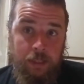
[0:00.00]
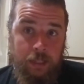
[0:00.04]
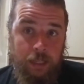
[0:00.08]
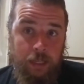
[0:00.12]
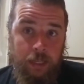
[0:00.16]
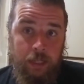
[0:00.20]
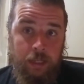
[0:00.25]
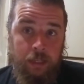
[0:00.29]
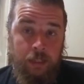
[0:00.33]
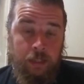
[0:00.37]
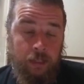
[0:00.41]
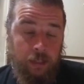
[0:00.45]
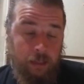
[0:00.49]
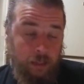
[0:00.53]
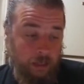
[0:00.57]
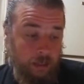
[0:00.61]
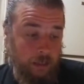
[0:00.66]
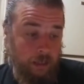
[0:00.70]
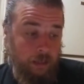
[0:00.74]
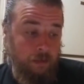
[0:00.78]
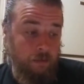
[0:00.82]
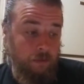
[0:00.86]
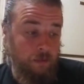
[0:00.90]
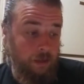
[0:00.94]
thing
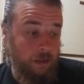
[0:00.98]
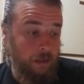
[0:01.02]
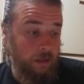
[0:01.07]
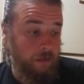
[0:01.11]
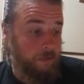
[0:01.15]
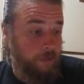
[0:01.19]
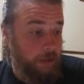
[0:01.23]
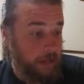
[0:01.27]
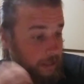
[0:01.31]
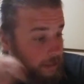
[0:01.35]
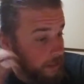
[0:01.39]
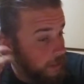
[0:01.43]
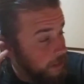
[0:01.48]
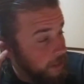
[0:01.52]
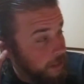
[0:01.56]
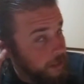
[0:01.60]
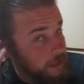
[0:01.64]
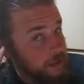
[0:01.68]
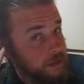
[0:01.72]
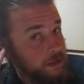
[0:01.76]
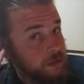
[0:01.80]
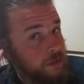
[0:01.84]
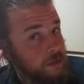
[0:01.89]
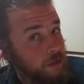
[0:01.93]
and the fact that it
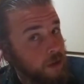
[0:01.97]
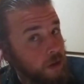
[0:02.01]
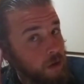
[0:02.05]
gets